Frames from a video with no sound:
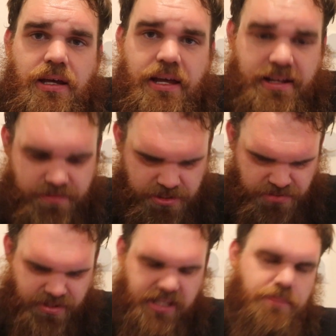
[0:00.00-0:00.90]
And
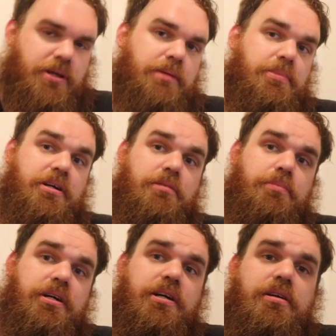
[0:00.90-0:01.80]
especially if I keep getting bigger
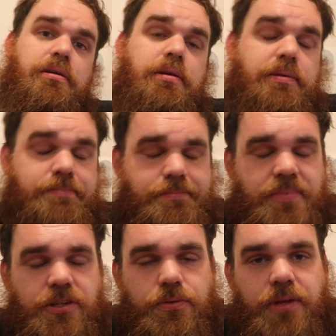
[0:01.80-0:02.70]
and bigger,
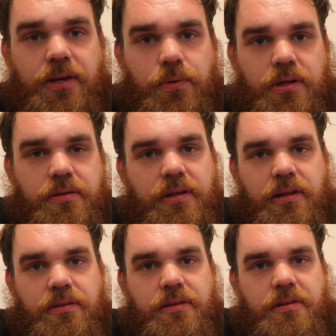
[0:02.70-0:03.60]
they will.
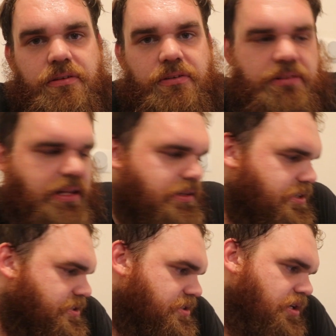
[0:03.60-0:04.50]
They're
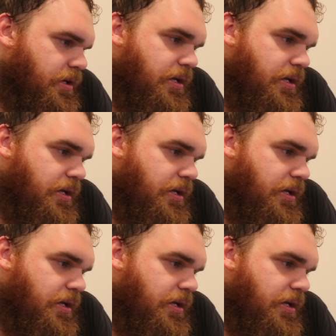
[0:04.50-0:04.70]
relentless.